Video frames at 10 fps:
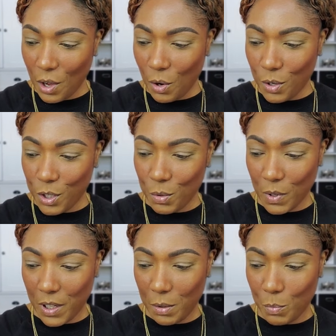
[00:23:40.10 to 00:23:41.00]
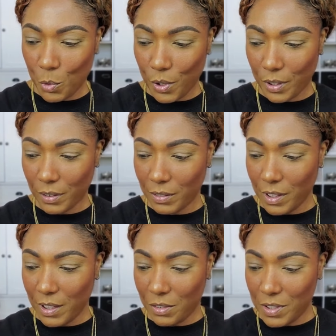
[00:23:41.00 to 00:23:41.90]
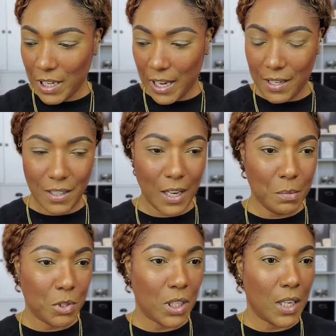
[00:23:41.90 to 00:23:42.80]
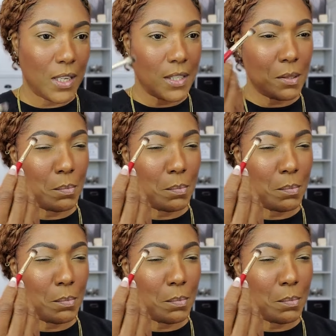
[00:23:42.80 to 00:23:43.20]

or do one of the more, you know, tan type shades.